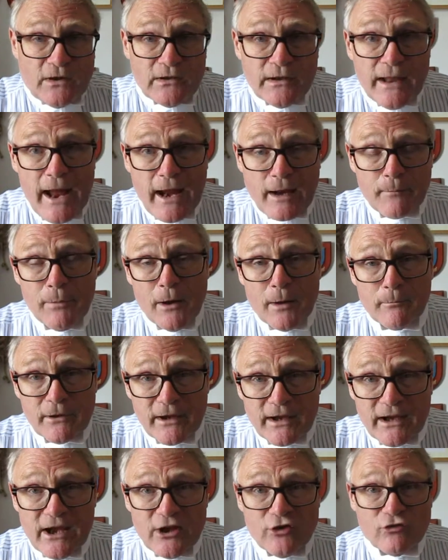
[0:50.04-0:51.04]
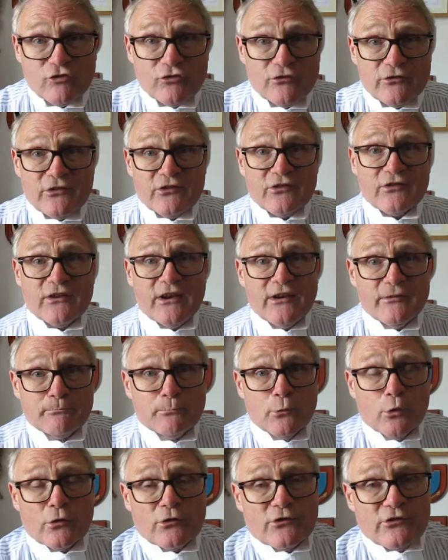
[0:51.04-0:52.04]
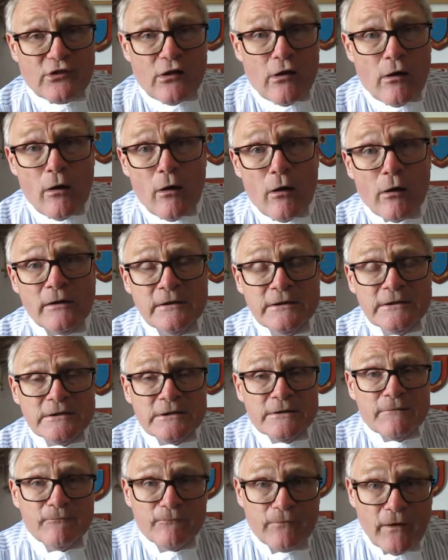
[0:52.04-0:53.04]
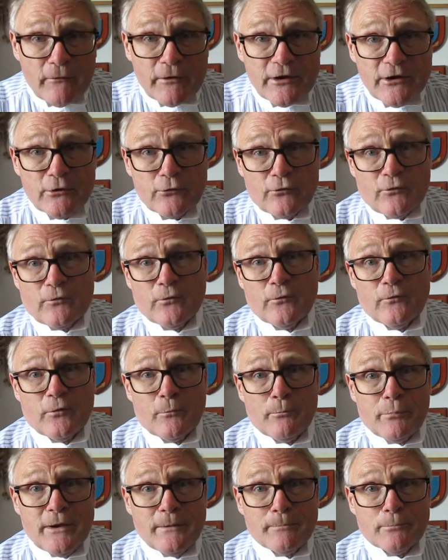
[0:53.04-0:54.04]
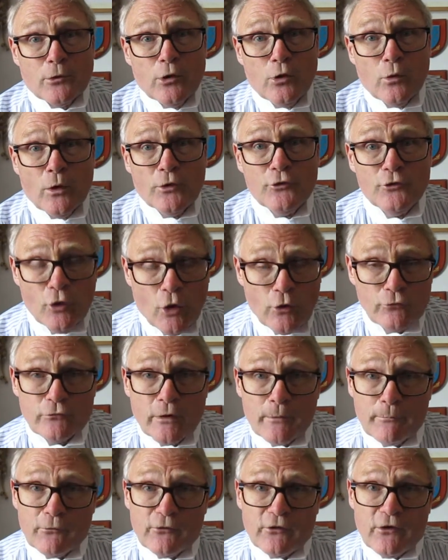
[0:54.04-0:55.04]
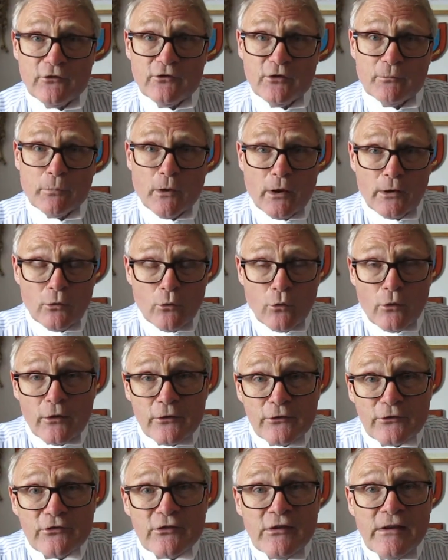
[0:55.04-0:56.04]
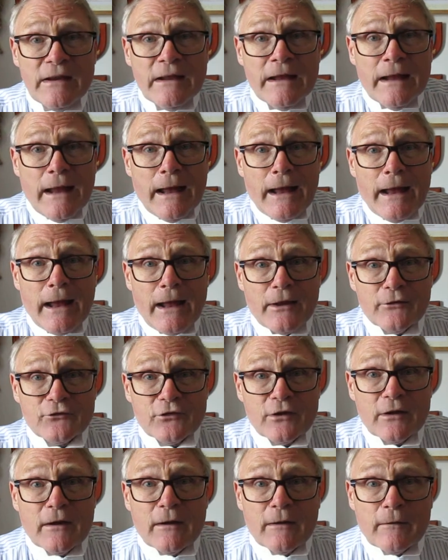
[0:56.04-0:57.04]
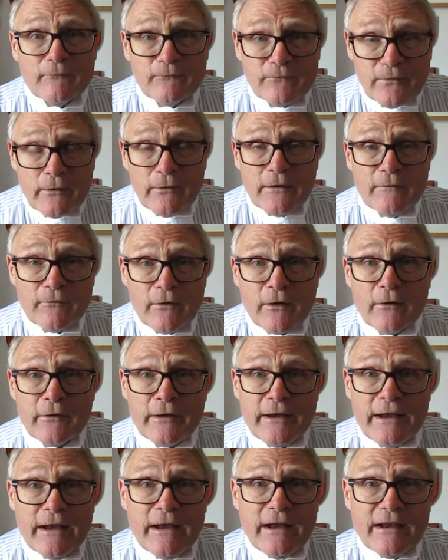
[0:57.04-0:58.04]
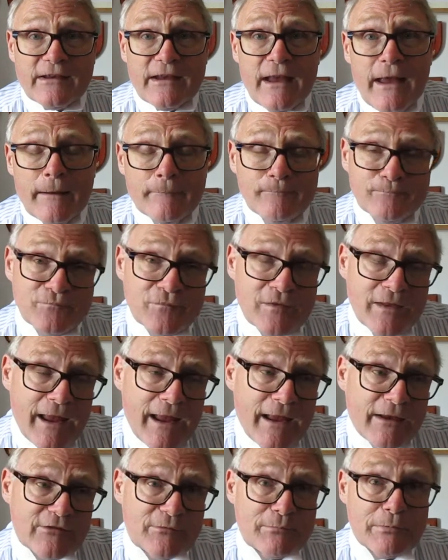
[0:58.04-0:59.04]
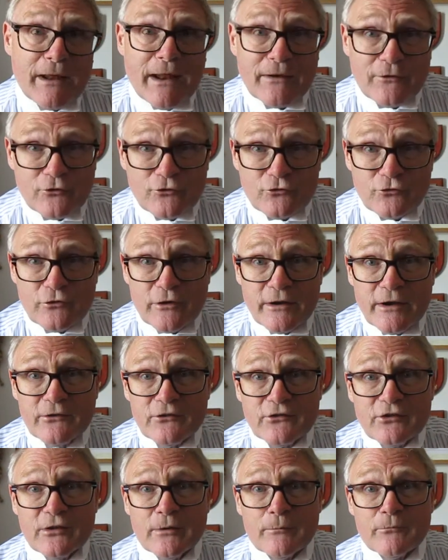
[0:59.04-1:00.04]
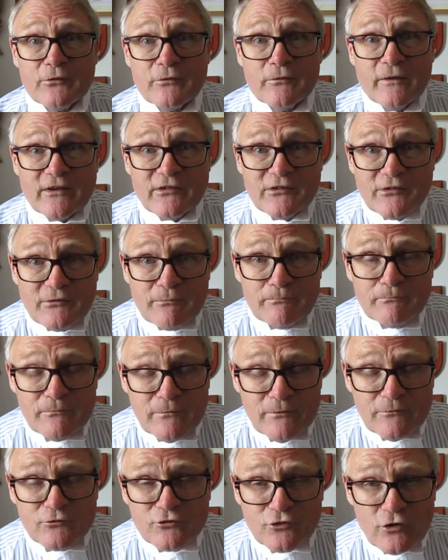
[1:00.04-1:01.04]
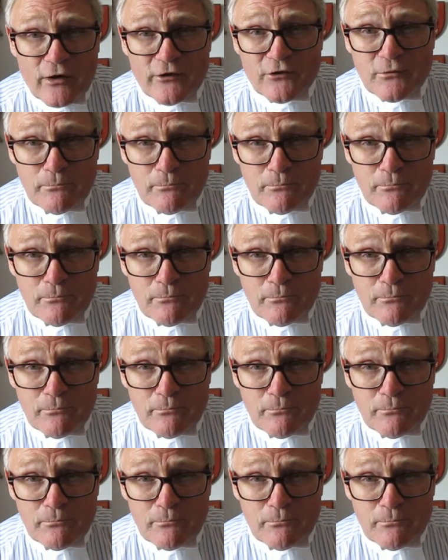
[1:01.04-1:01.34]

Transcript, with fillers: LAG publications, these books are very useful for people who are not represented by lawyers and uh, very, very explanatory in terms of trying to